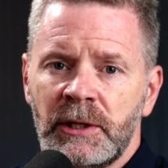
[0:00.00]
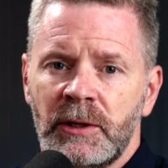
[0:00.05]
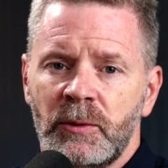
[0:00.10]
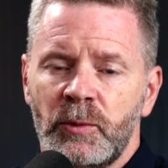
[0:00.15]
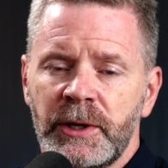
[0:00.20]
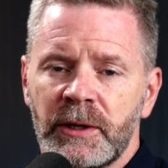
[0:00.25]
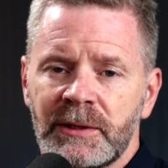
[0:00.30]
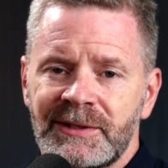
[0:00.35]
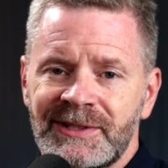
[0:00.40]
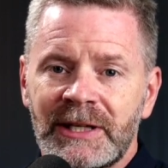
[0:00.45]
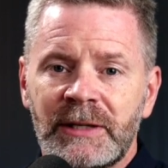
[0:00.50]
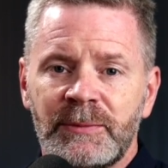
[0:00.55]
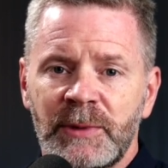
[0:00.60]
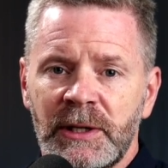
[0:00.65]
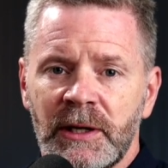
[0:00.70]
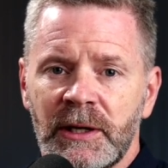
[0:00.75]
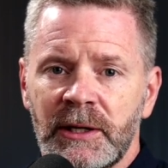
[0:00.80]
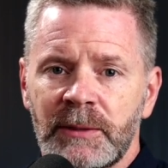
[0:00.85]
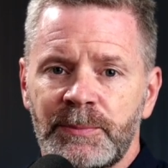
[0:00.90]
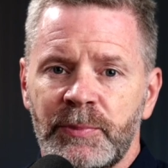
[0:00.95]
We are
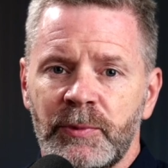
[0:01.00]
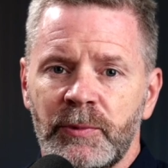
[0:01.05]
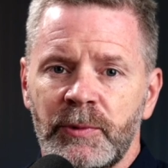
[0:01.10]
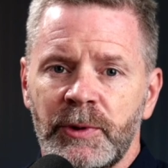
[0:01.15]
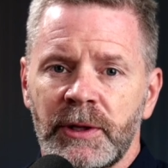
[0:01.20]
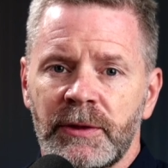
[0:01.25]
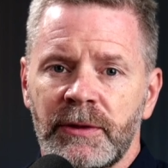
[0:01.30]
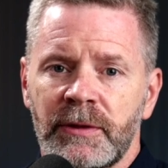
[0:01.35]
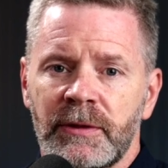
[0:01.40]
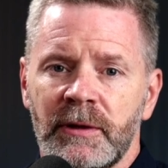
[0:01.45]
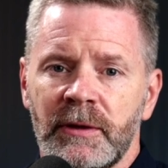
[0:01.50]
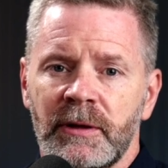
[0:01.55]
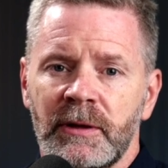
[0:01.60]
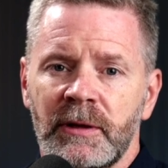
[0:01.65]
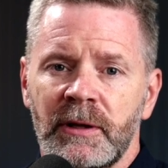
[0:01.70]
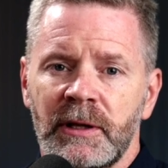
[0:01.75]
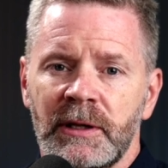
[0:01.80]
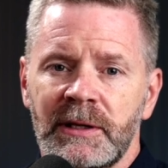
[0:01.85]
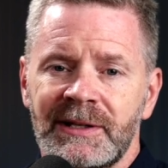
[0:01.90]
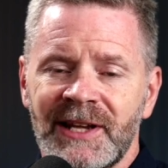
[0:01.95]
teaming up with
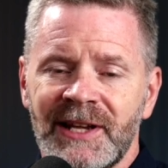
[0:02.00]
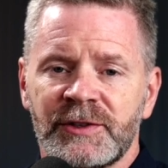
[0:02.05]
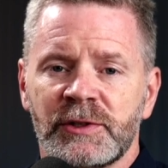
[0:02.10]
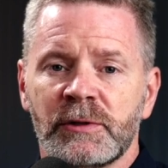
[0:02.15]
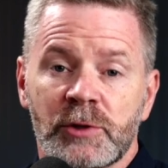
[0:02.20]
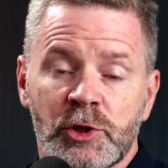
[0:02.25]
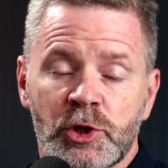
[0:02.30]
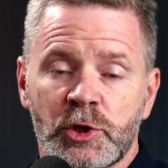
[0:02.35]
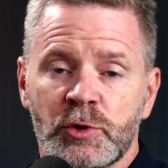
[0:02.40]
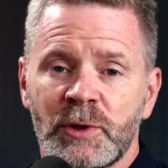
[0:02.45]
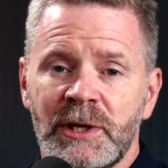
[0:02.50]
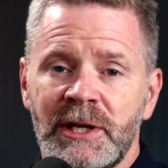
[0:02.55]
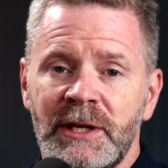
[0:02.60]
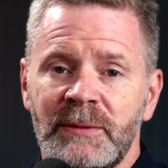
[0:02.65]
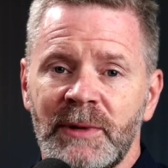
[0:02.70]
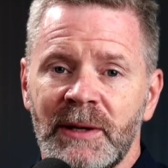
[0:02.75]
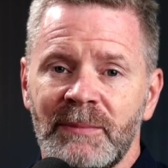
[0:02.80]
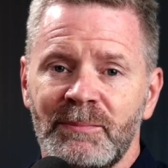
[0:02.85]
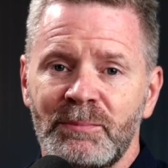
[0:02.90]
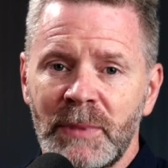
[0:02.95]
Desert
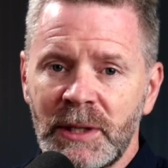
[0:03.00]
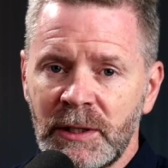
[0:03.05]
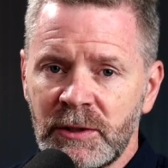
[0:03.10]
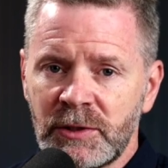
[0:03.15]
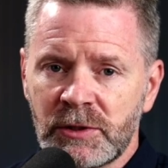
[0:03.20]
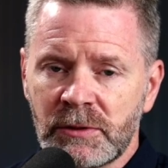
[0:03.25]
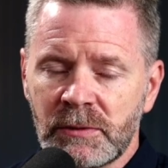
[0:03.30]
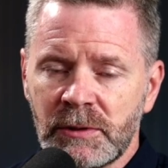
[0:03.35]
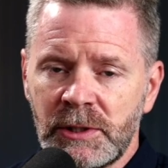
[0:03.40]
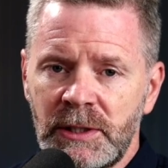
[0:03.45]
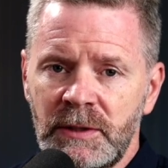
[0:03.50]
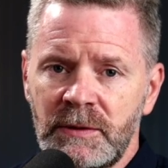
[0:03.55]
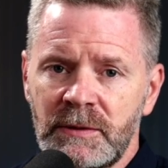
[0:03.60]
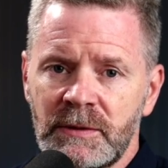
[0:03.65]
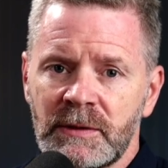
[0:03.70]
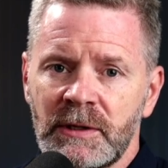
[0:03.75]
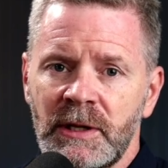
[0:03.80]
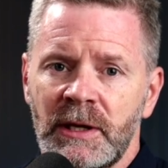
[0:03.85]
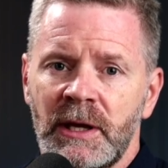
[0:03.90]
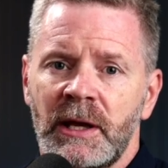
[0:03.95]
Stream
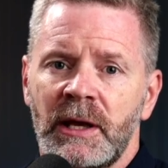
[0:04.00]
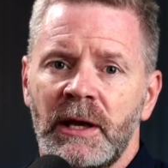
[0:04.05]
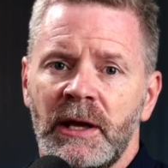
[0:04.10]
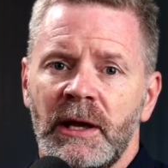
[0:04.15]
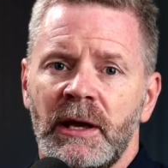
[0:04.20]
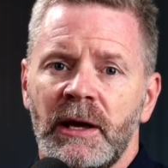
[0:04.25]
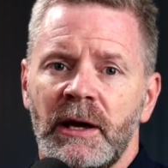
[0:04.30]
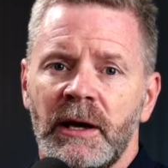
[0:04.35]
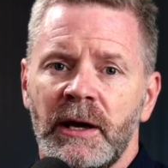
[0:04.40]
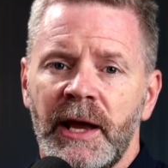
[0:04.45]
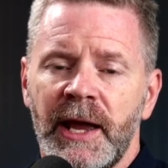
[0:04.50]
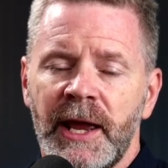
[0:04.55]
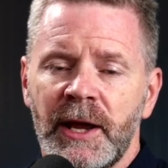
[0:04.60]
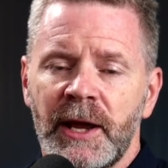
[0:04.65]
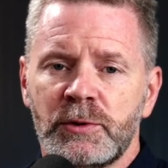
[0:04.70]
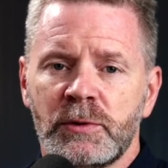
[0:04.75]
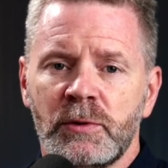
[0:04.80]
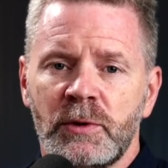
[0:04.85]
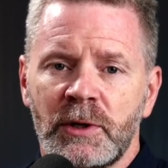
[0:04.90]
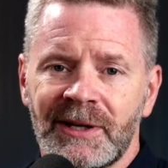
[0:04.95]
Ministries. Uh,
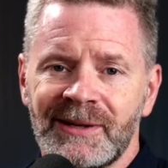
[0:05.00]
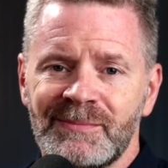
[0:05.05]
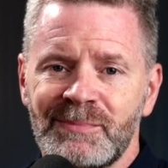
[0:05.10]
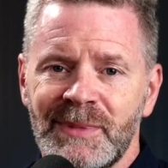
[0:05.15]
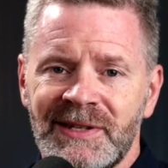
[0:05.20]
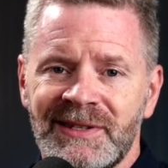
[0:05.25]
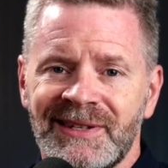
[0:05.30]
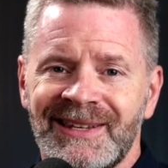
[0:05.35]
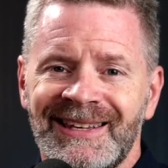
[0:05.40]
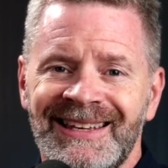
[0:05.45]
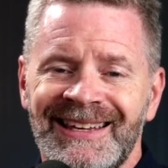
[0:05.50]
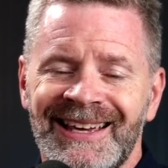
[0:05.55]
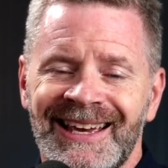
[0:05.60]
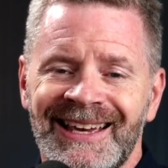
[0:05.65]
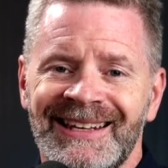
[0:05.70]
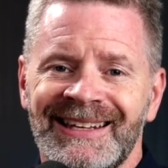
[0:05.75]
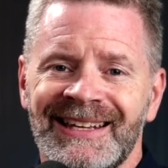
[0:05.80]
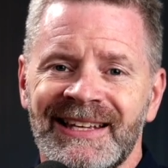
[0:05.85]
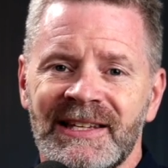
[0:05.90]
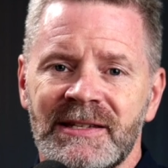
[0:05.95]
Andrew Comiskey
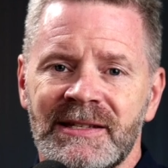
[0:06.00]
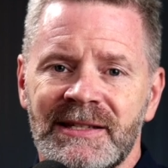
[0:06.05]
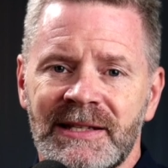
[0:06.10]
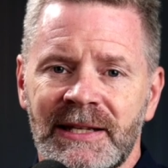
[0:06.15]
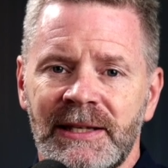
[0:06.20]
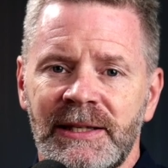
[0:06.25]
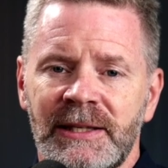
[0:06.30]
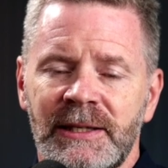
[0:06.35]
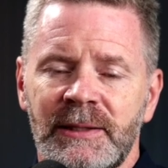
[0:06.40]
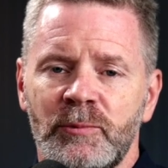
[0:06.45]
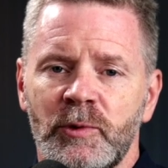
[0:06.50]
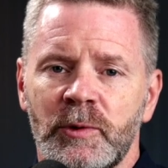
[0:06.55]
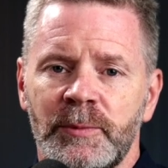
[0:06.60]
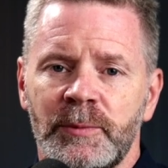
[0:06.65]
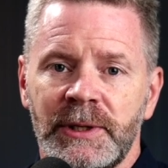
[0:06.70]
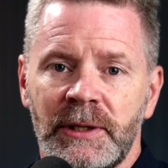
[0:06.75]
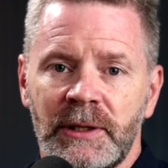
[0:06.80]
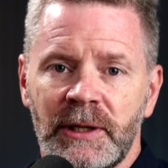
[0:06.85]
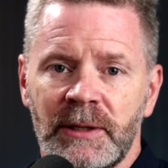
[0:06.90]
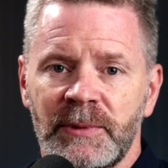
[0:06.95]
and his team will
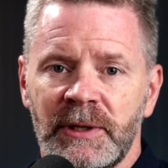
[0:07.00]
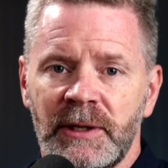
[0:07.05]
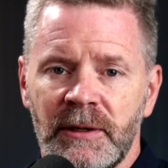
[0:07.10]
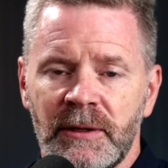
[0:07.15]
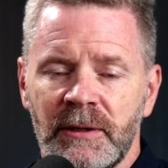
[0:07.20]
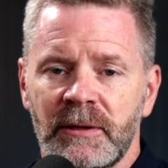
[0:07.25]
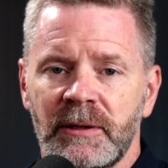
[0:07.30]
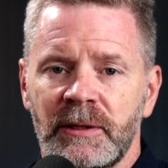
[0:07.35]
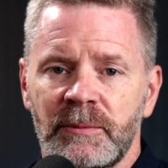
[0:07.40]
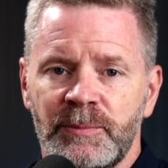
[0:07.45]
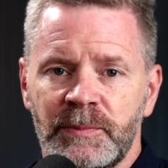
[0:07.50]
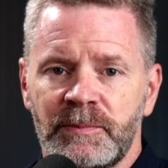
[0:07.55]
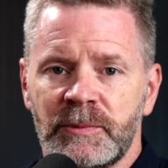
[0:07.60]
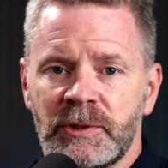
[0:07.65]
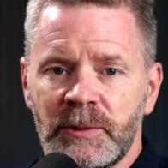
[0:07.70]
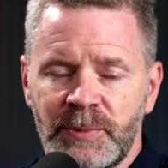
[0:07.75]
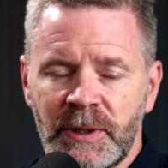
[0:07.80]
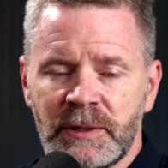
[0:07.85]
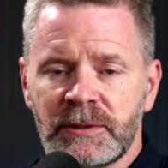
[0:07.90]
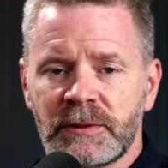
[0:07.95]
be coming here in,
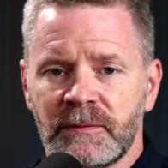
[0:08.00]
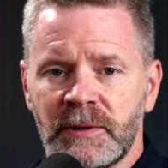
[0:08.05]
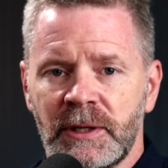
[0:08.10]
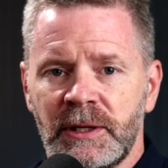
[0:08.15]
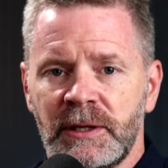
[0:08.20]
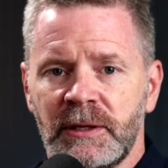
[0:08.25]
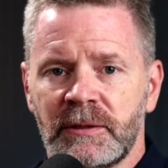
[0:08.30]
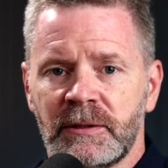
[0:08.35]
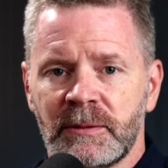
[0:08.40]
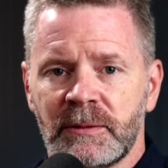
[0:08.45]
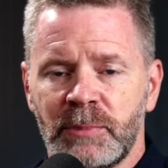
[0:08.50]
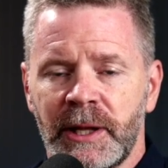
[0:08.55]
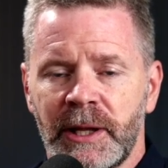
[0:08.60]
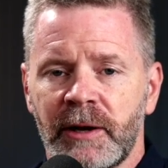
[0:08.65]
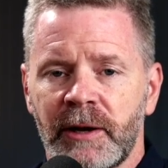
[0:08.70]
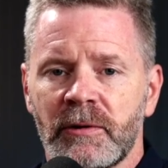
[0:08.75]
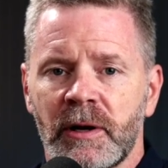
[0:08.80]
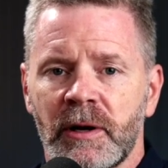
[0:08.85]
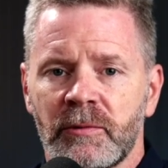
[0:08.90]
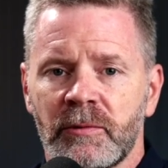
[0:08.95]
to Pennsylvania to
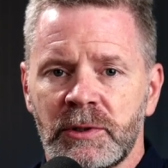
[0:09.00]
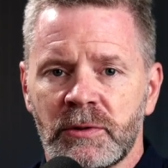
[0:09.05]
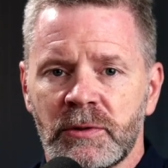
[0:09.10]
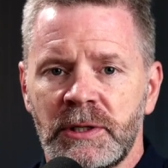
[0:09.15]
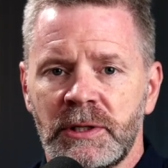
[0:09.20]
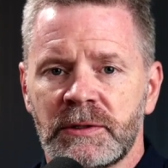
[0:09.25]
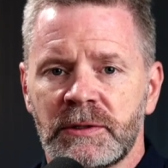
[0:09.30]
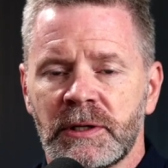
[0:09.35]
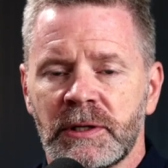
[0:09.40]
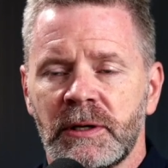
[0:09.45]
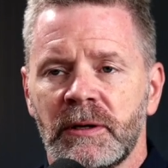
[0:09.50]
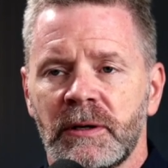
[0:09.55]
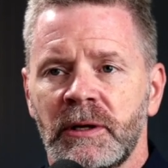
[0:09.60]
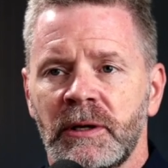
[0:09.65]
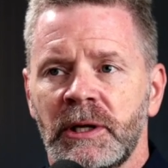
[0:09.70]
Black Rock Retreat Center